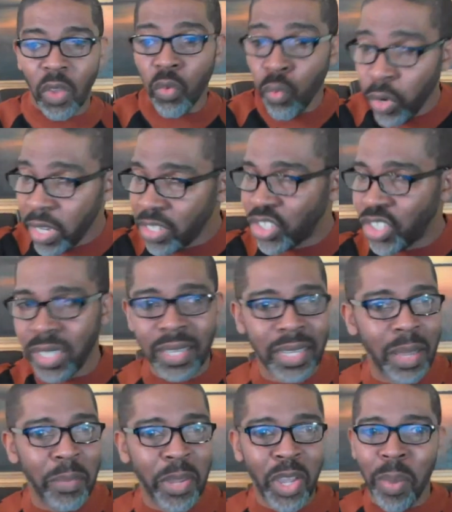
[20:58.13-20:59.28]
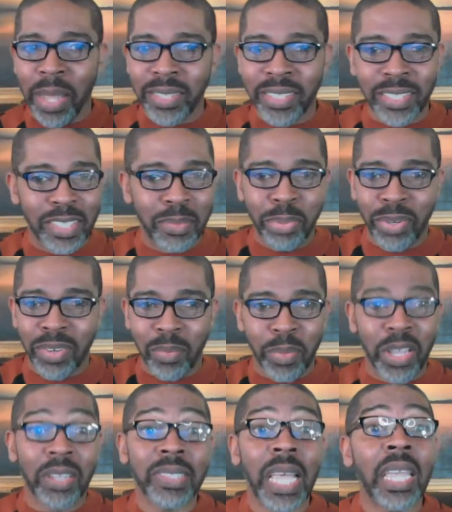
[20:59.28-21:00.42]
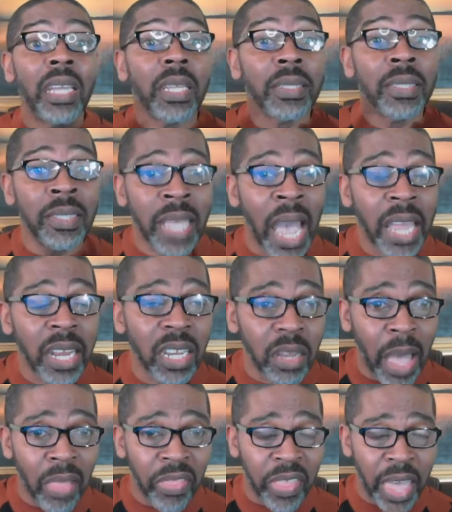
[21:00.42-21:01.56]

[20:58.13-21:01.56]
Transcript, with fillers: reaching let me go back to this book because i get excited about